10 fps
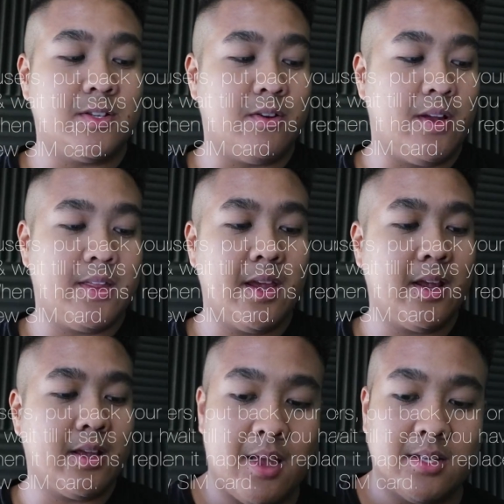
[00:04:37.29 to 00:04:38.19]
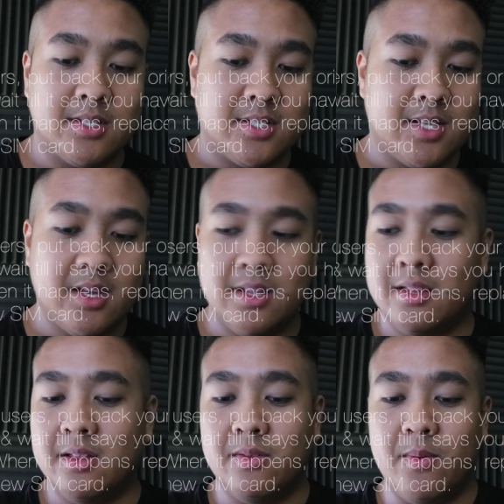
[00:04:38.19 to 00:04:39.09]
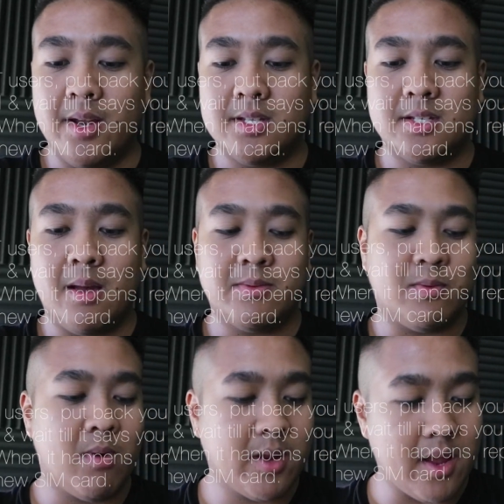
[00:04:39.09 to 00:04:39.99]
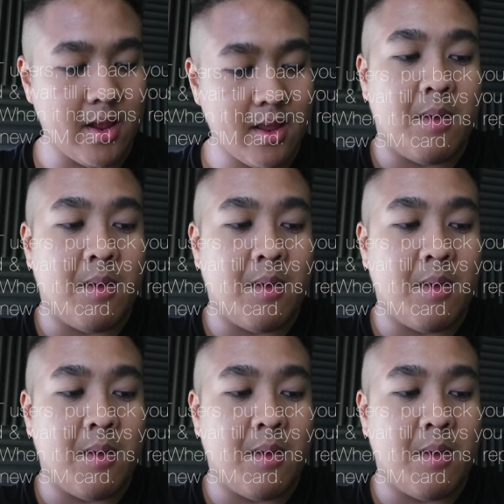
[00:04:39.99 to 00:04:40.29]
So I think, as it said, when it stops working,